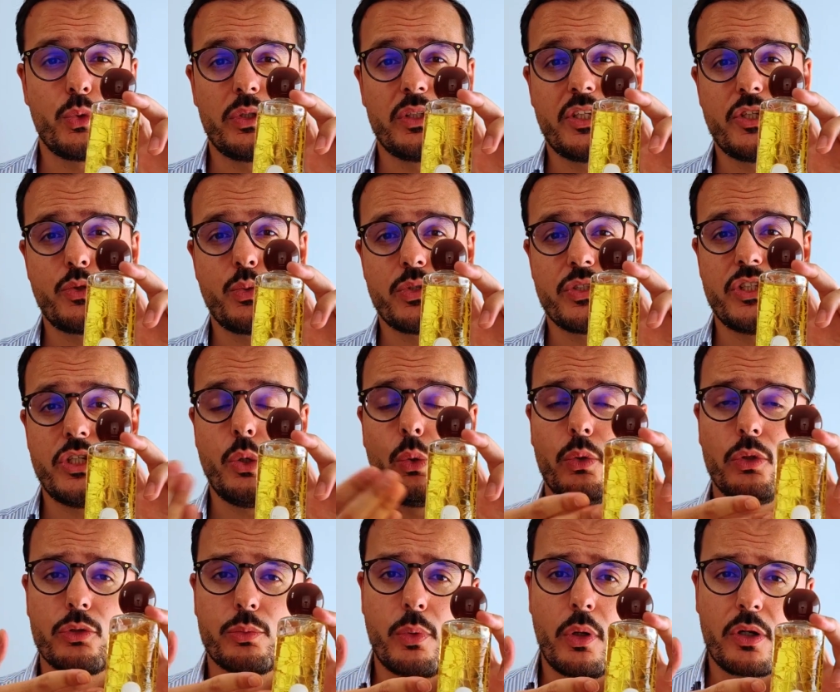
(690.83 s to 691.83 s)
This was the
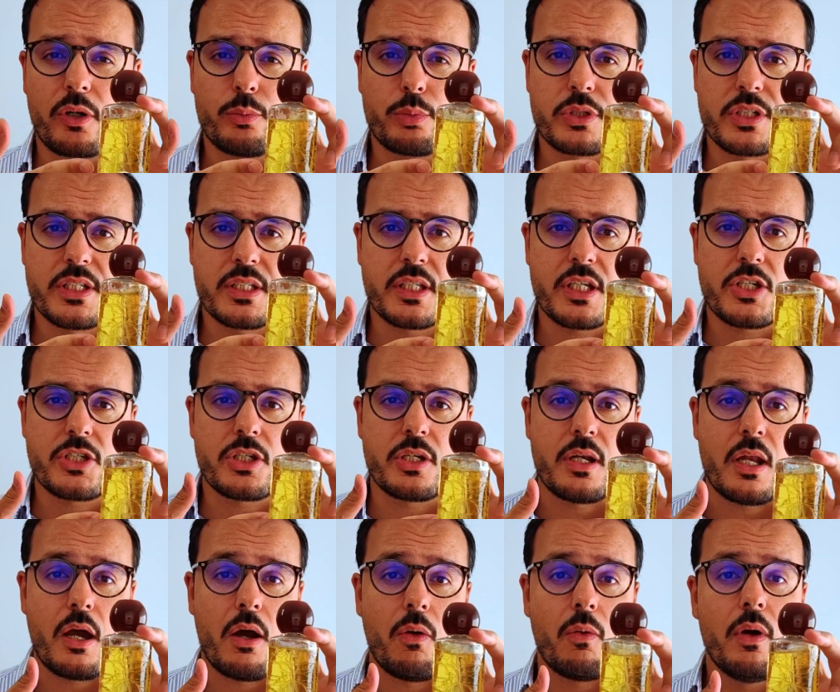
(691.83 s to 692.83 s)
older bottle
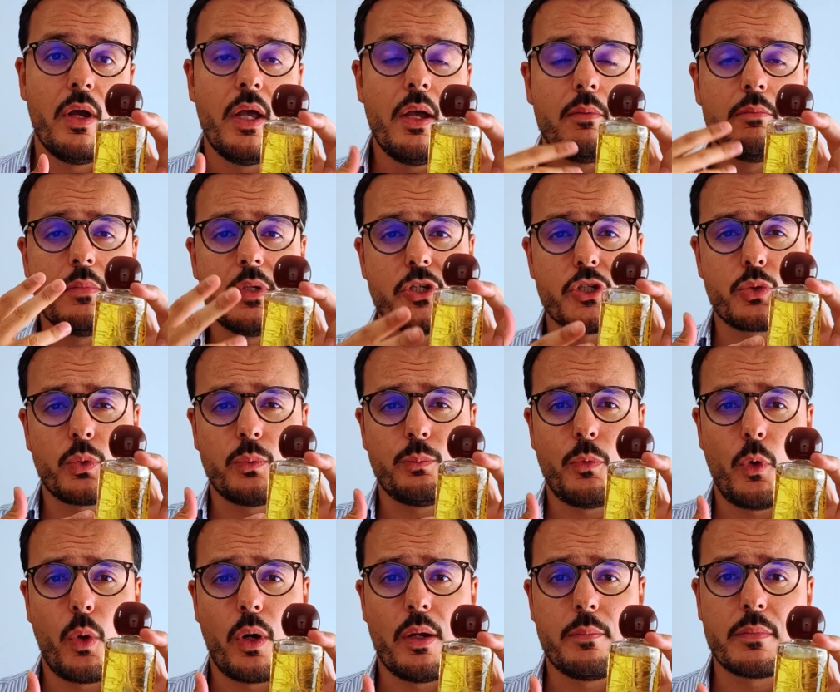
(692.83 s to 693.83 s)
presentation. Now Benjoin
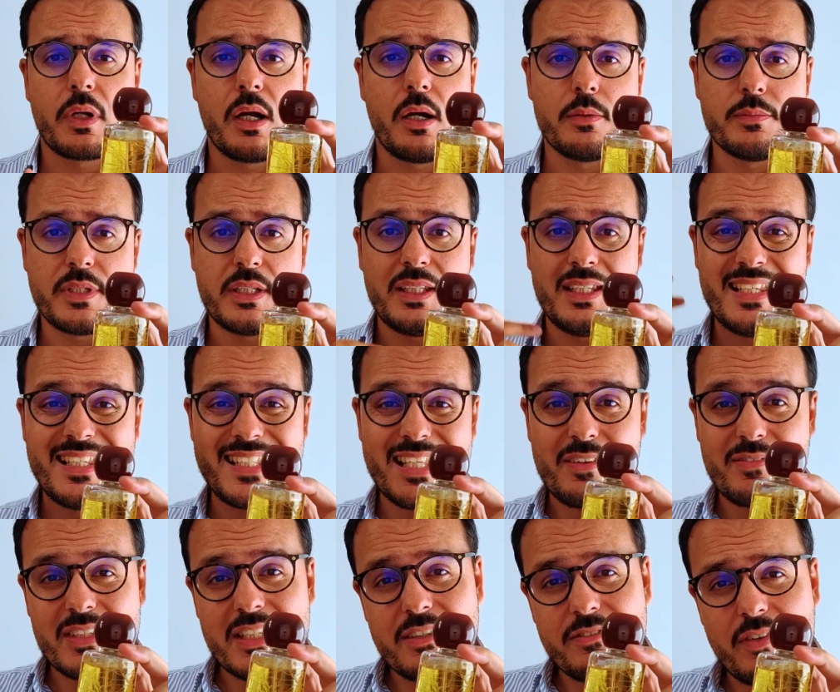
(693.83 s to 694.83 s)
Boheme comes in the
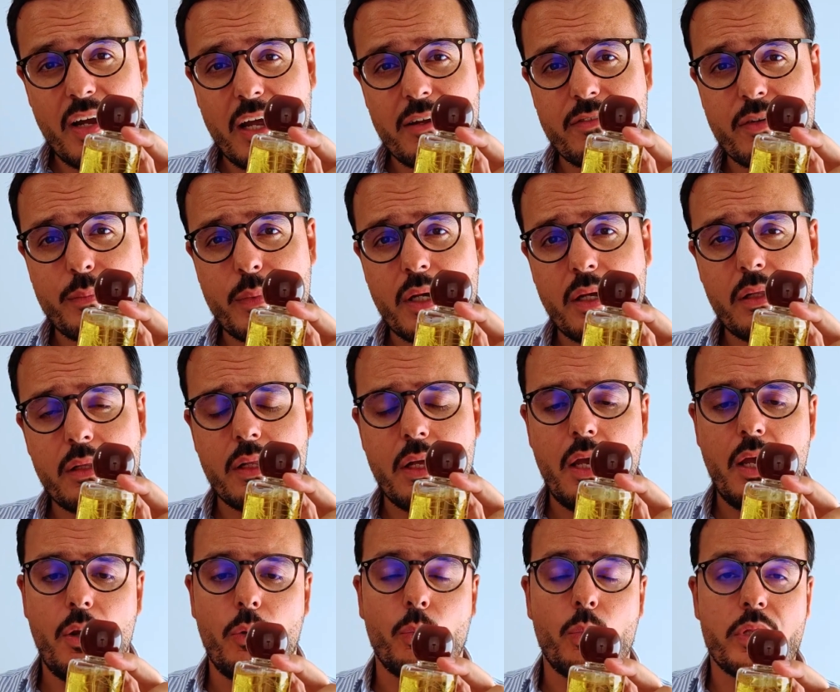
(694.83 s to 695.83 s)
75 ml
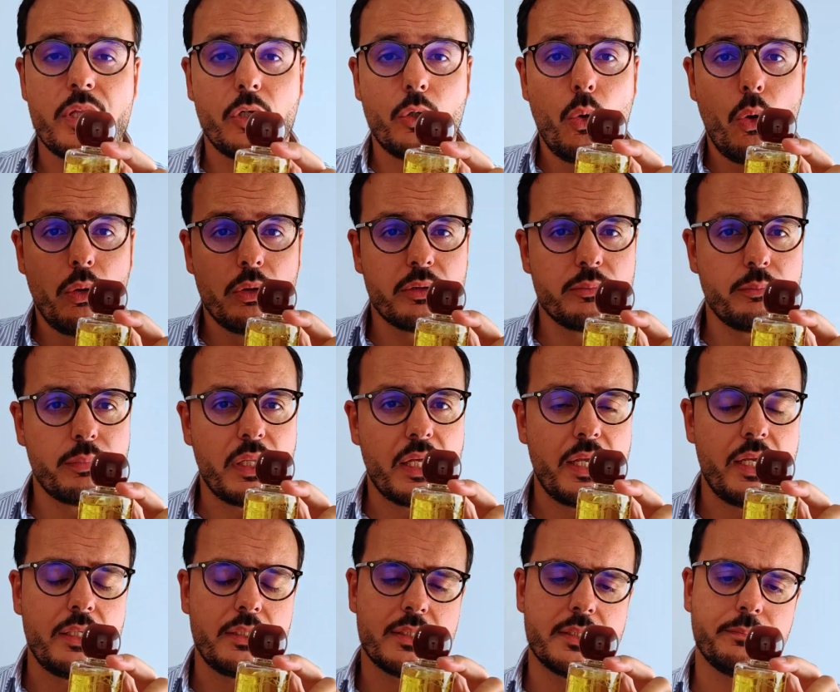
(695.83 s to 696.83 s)
with a golden
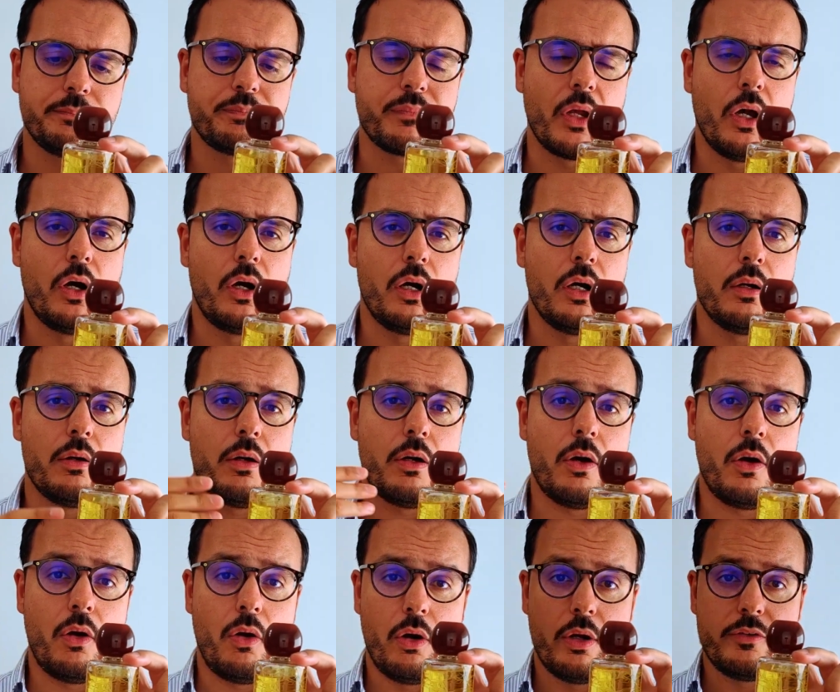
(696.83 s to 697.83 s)
plate
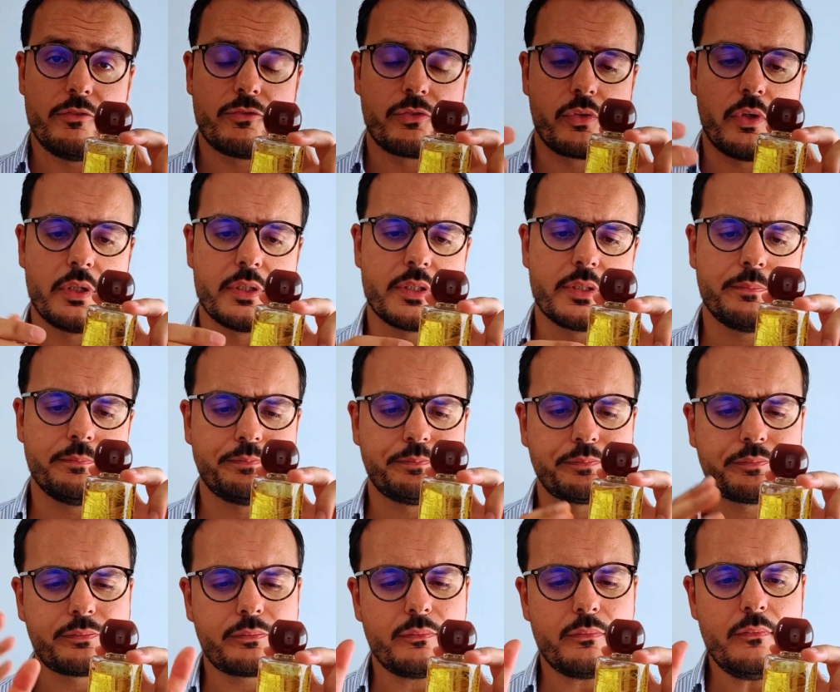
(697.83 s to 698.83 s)
in front.
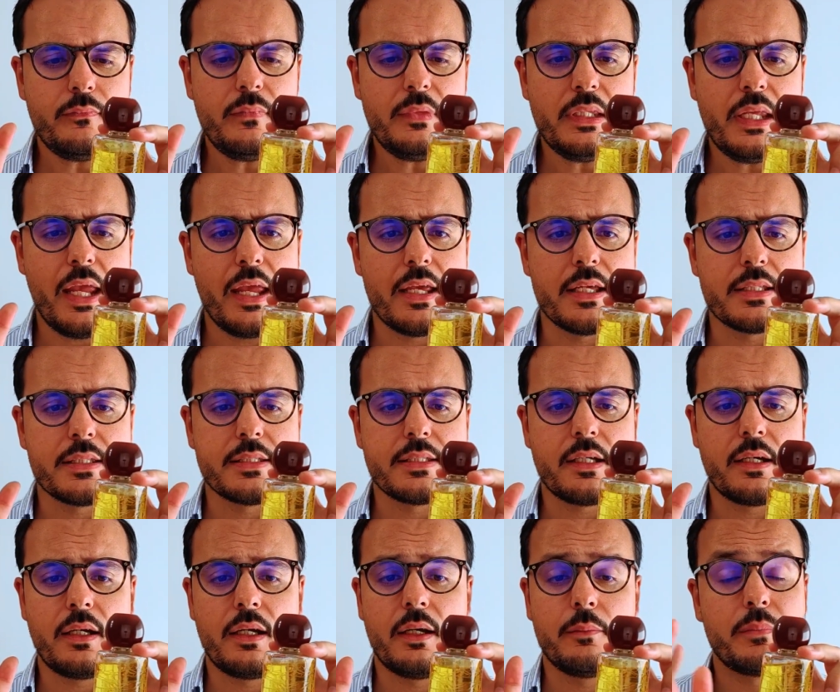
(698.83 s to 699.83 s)
And
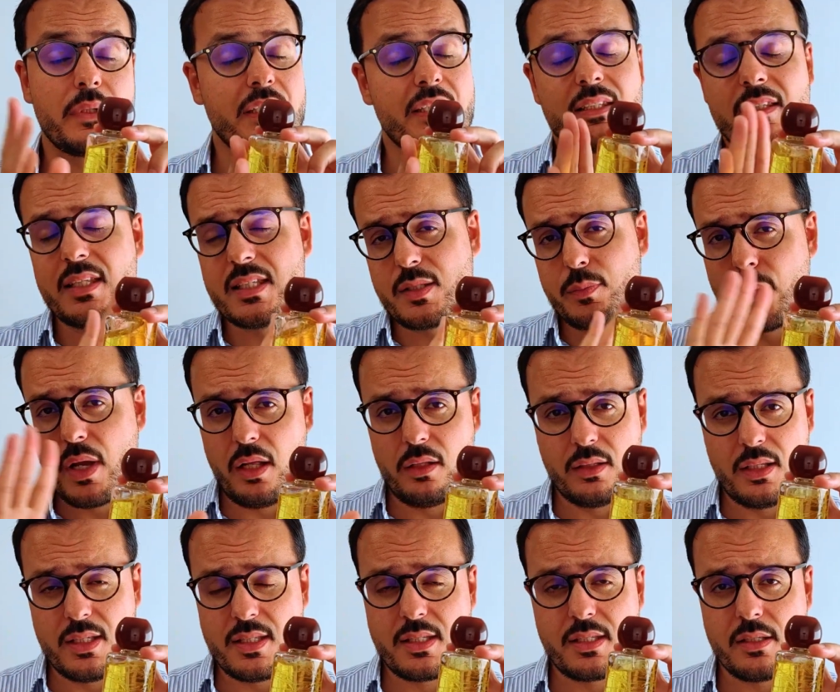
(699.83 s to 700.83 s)
but the
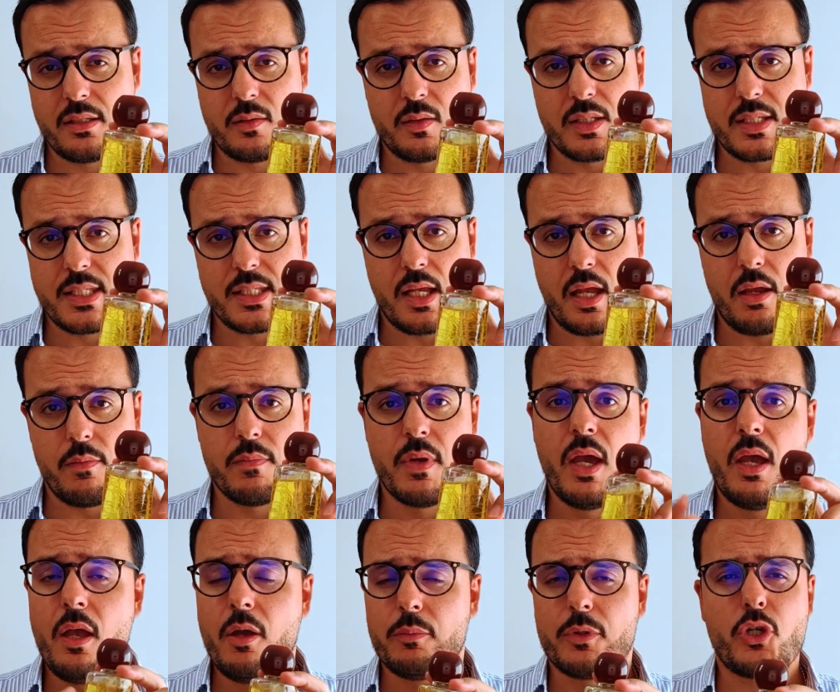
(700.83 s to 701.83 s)
smell, it's still the same.
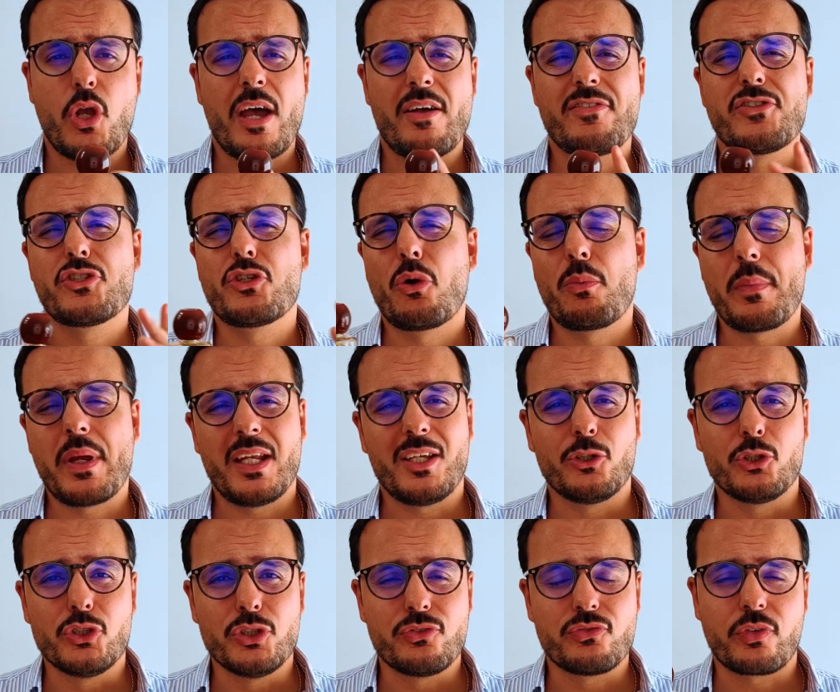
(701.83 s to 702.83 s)
But you have so many
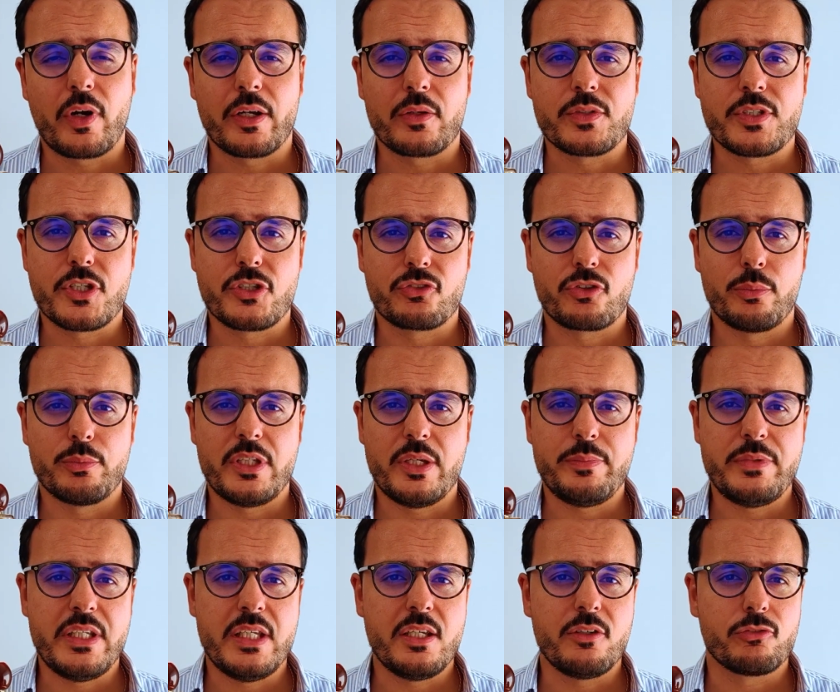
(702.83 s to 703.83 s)
good fragrances from
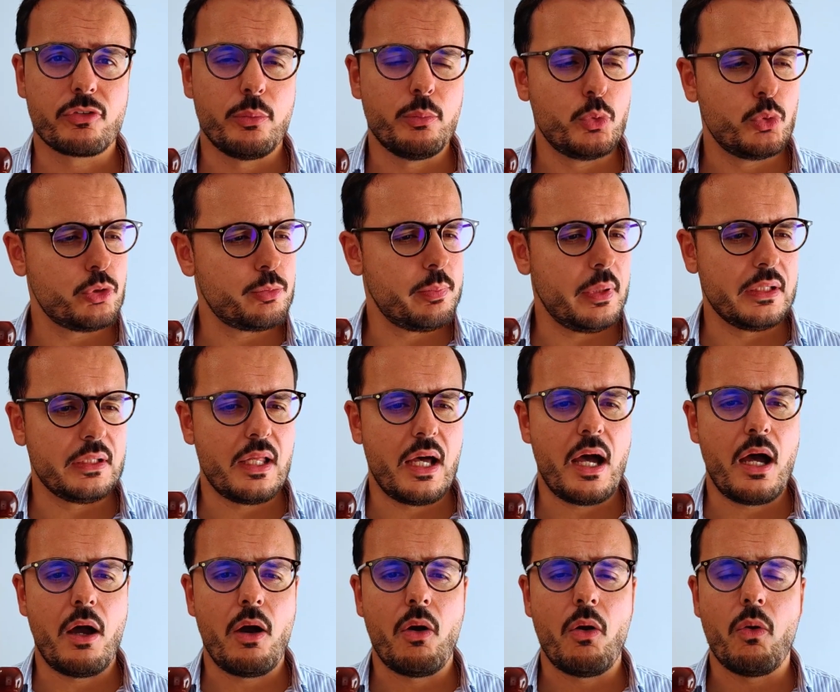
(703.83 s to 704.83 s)
Diptyque, from Oud
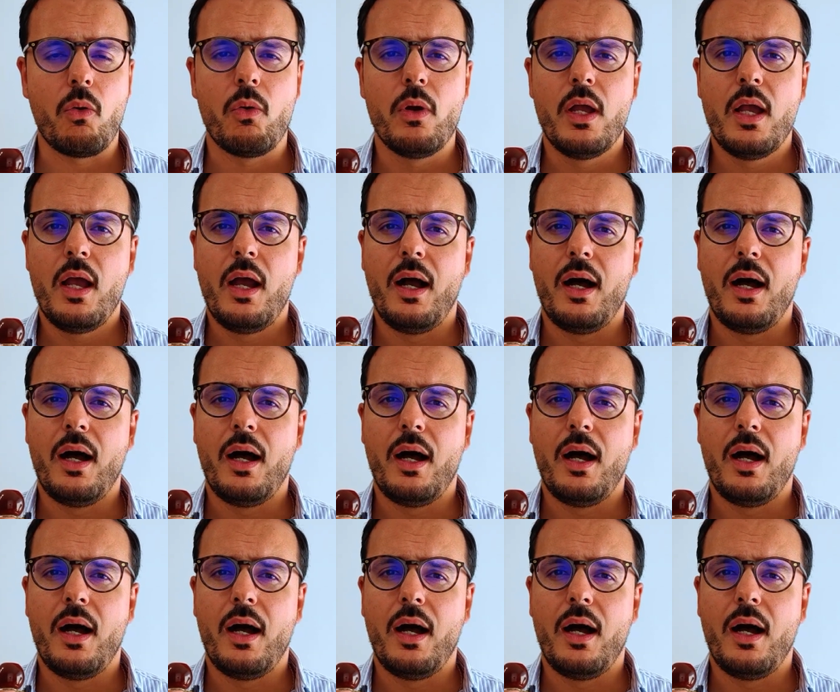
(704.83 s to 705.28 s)
Palau,